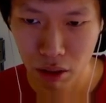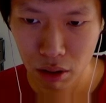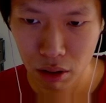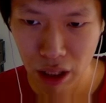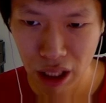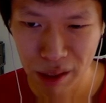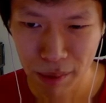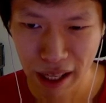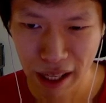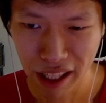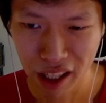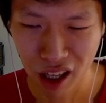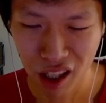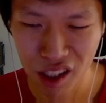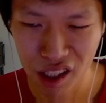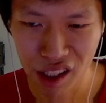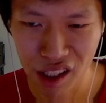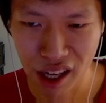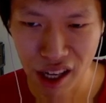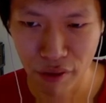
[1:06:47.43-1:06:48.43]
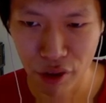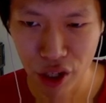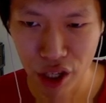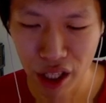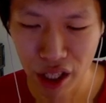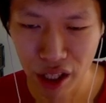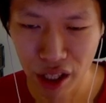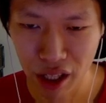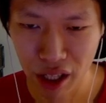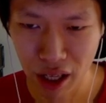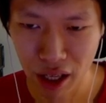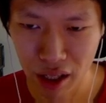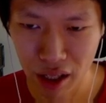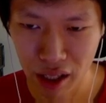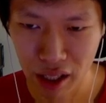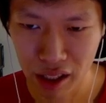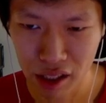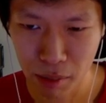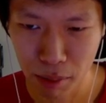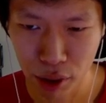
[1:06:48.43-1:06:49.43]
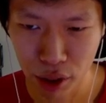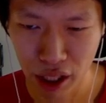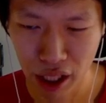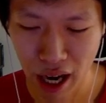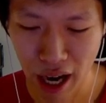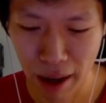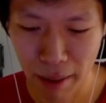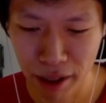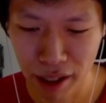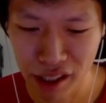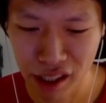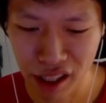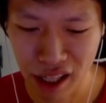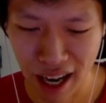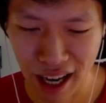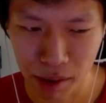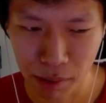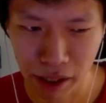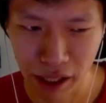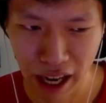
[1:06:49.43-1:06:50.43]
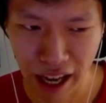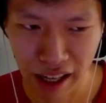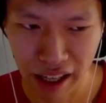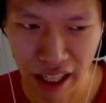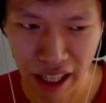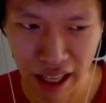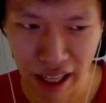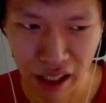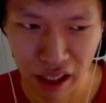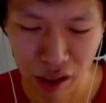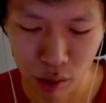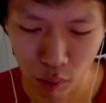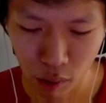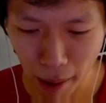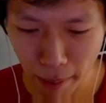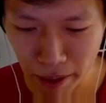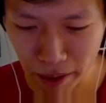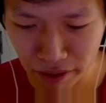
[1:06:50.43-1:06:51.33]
His mana cost is 70. He has a pretty high base attack speed, and he has rapid